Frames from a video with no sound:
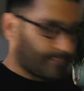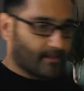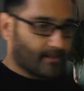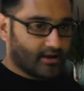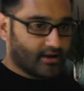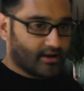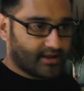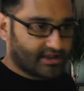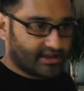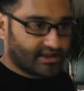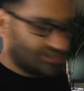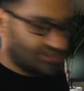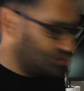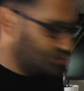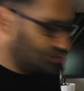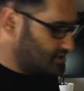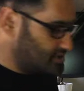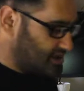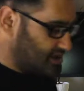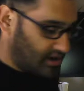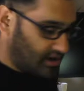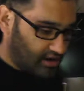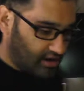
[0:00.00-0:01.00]
I could actually
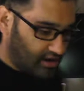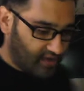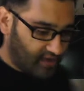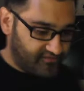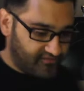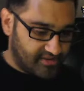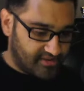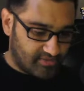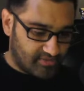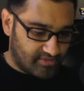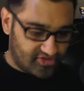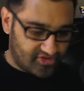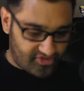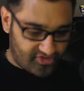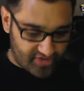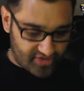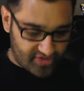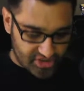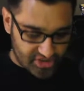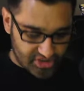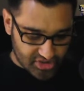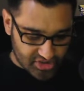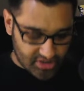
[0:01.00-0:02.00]
do a live
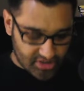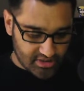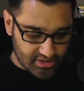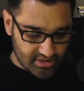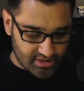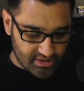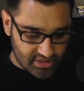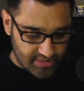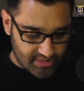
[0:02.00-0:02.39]
demonstration,